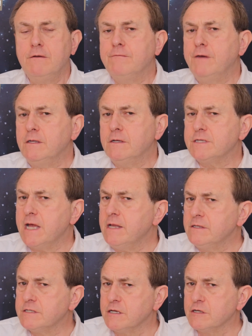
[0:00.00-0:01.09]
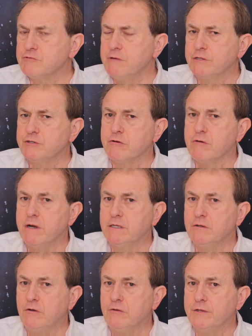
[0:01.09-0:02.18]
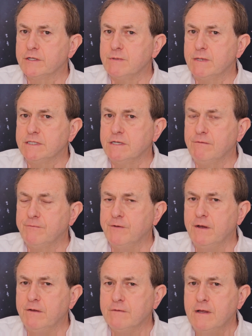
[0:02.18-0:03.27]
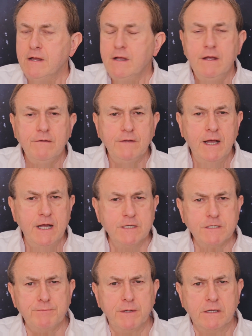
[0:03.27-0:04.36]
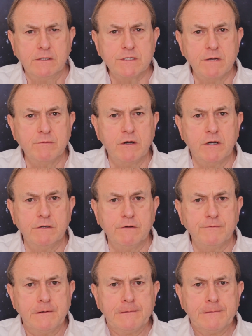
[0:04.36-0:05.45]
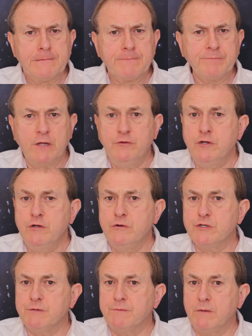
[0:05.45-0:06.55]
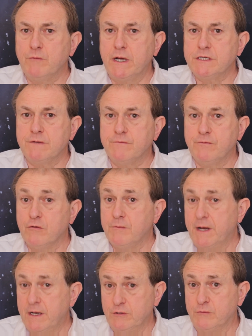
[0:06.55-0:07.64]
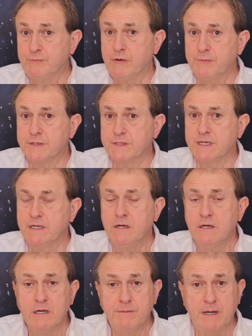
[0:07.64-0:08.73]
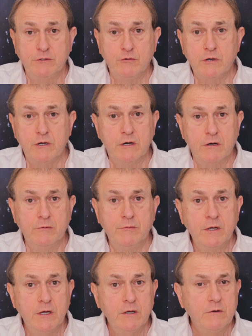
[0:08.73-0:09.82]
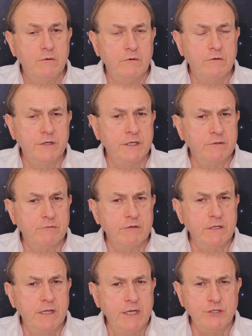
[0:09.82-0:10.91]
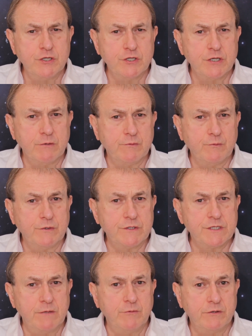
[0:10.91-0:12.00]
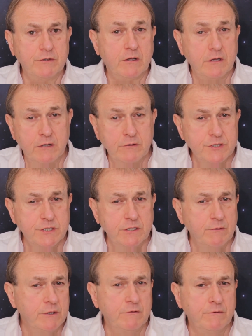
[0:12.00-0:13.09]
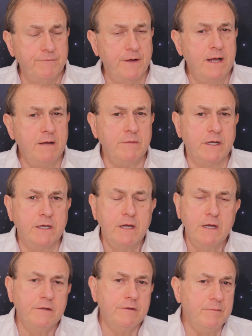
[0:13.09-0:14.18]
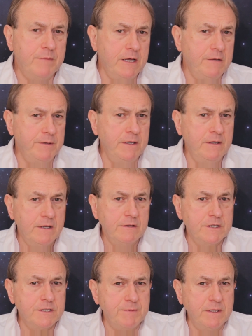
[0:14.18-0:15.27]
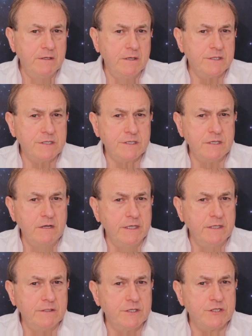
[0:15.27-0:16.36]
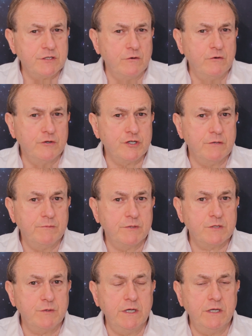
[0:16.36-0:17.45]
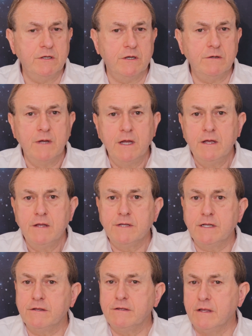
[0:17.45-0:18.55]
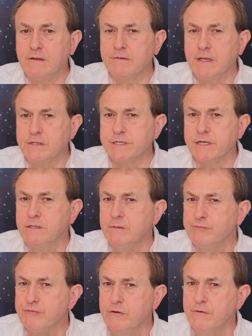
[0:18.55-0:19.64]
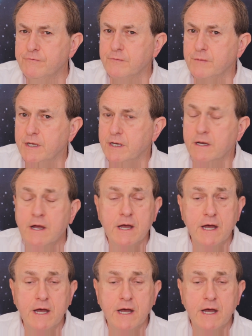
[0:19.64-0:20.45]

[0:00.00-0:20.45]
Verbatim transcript: Venus ends its retrograde on the 25th. If there has been some kind of news you've been waiting for about your property, about your home, or in a relationship with someone close to you in your family that maybe there's been a slight distortion between you, then I think things can improve from here.